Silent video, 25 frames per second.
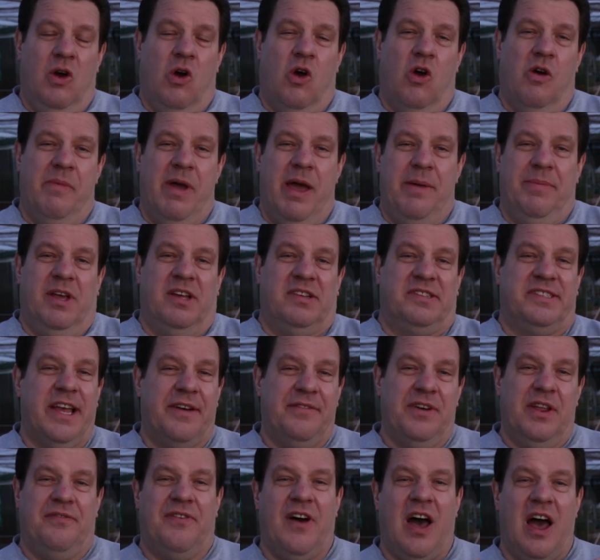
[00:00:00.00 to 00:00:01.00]
or maybe a
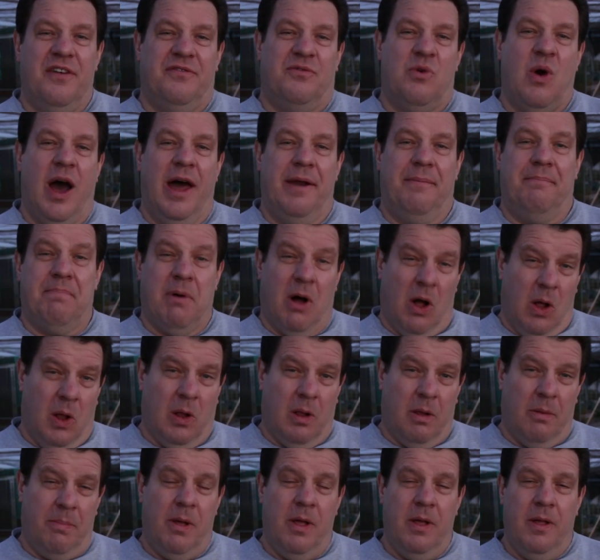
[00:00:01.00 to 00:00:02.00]
75-watt
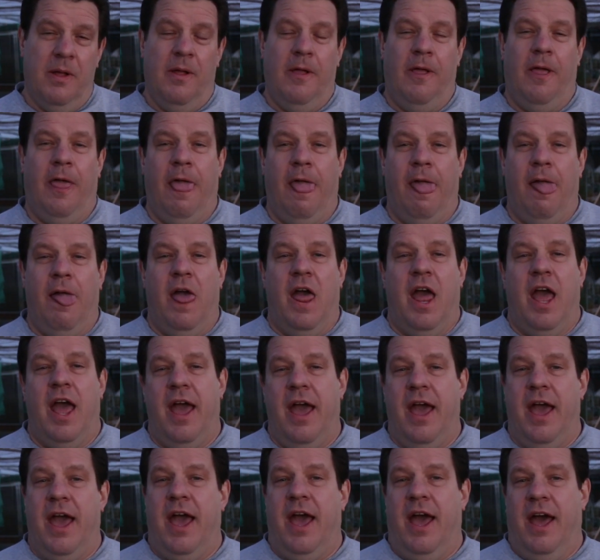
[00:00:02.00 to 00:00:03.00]
bulb
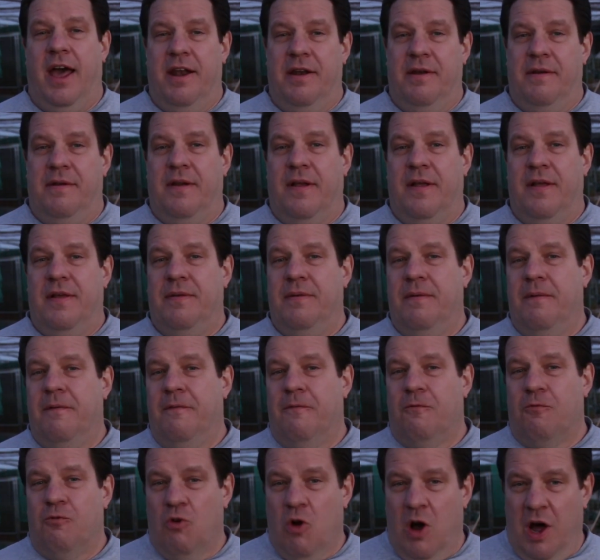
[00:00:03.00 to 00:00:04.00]
and
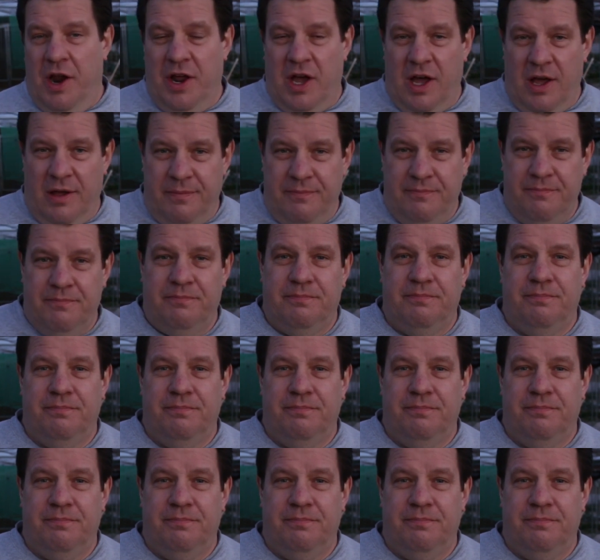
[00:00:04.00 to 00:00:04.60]
run a